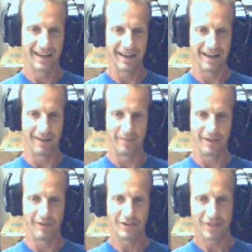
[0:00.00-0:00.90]

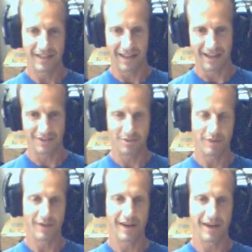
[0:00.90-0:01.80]
Eventually, I sort
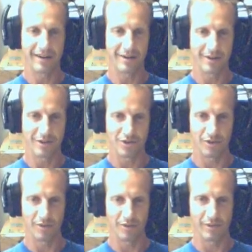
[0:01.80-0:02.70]
of got it under
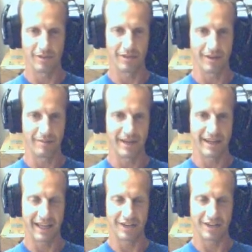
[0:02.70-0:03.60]
control with
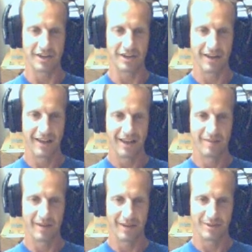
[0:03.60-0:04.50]
medication,
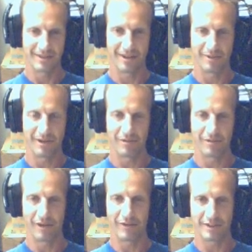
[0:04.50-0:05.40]
but it was a real
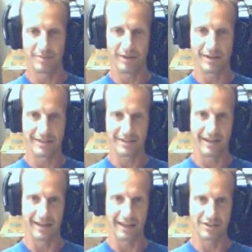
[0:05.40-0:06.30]
rough experience, and
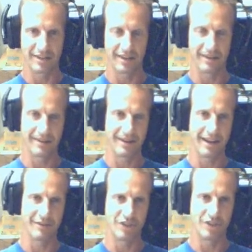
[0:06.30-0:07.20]
it actually
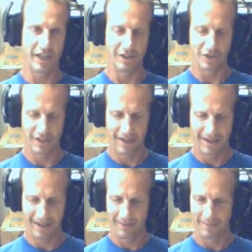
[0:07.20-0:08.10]
kind of changed
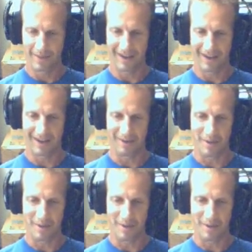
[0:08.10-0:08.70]
uh,